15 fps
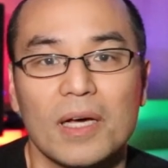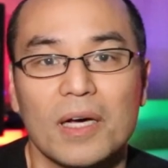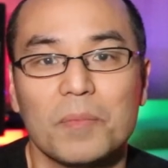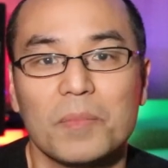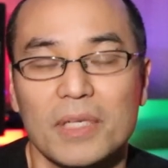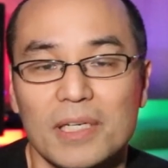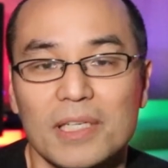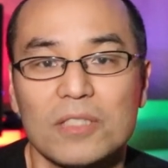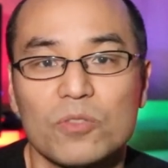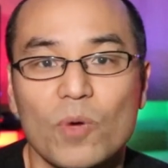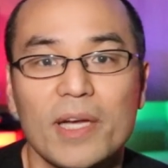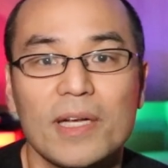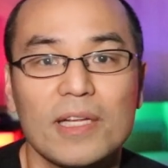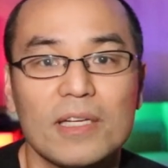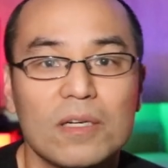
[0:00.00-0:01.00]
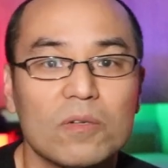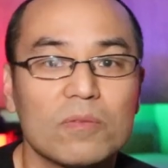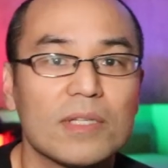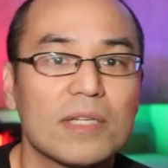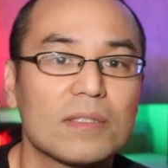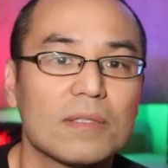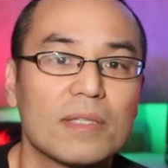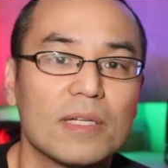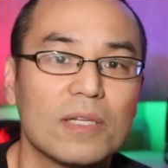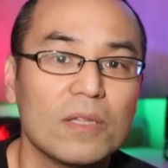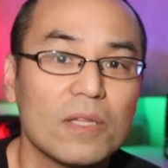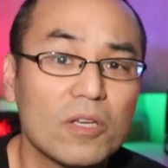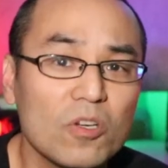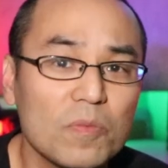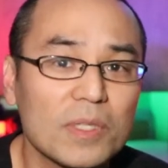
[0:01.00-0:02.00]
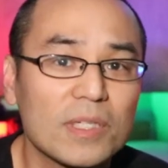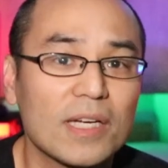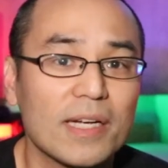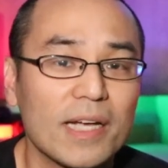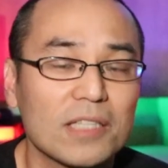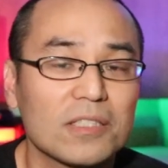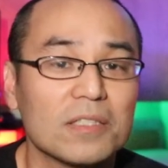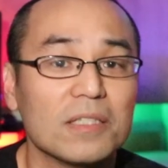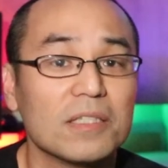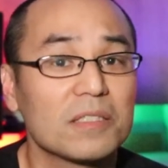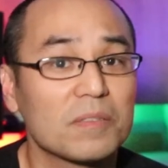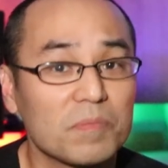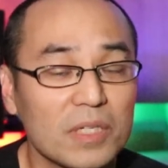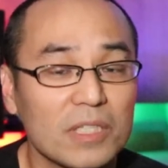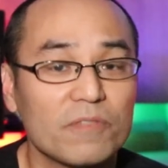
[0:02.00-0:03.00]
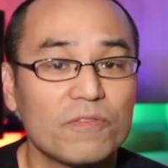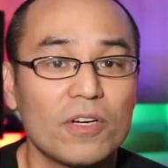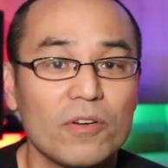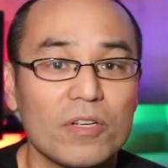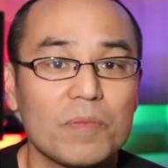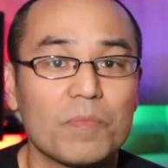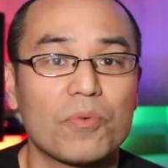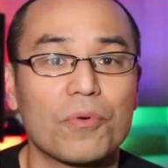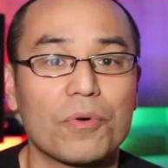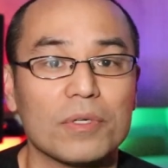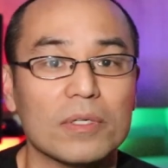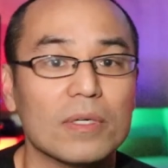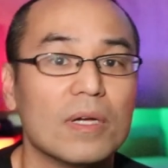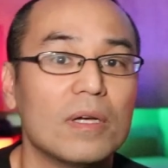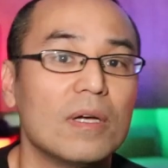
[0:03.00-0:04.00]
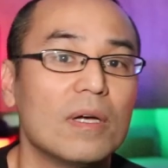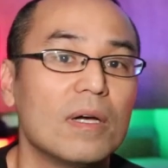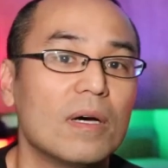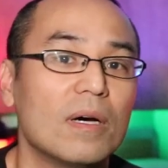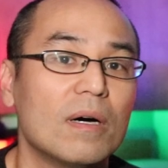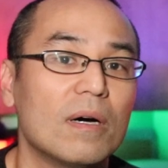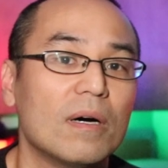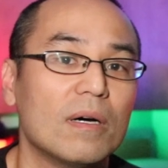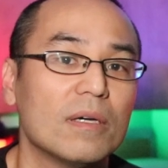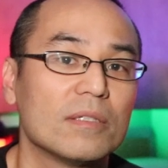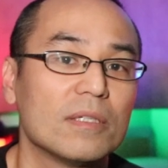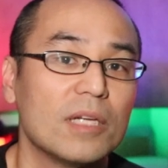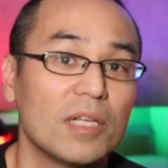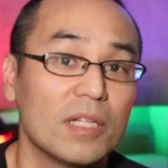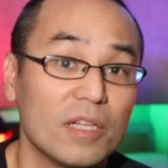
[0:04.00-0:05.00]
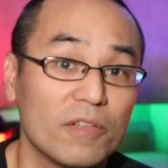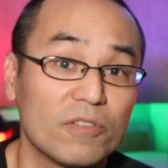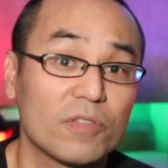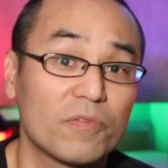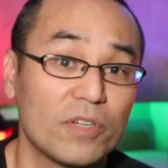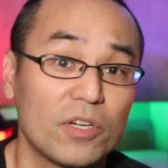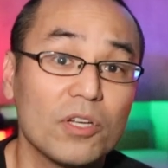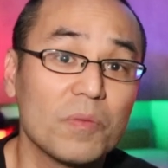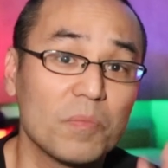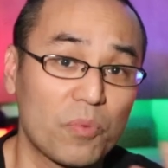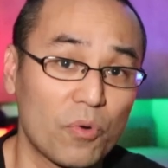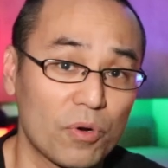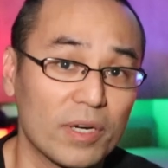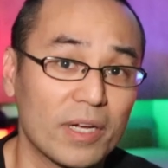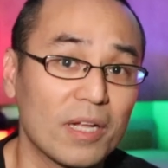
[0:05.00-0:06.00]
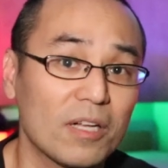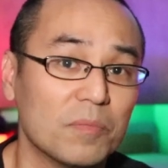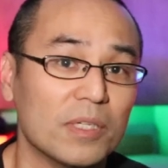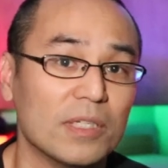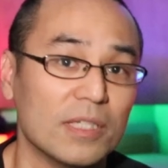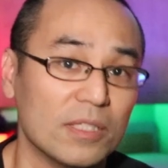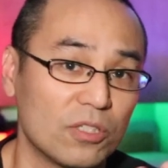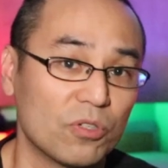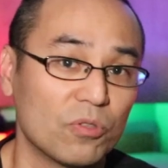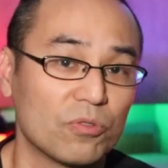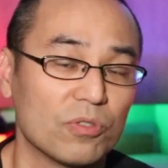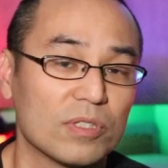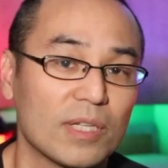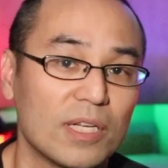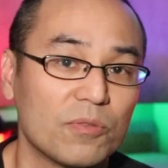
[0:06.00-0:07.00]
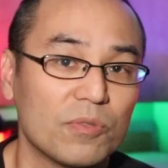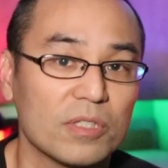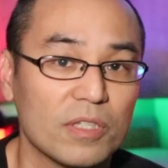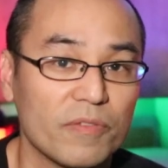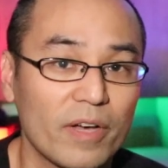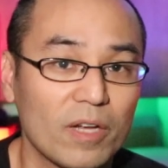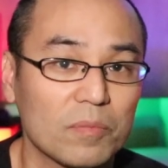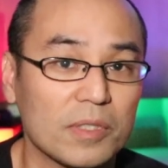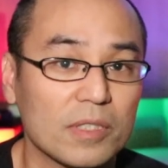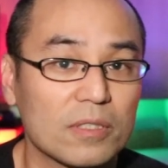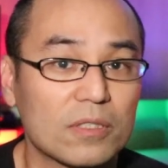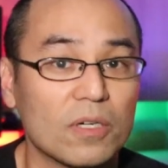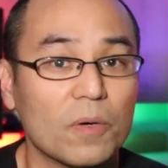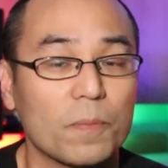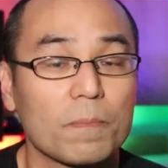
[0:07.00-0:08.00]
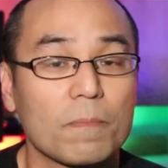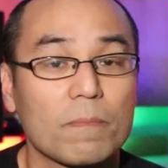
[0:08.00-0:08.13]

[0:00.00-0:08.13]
It is widely known that the human connection is very important. It's a very important element in children's language development. So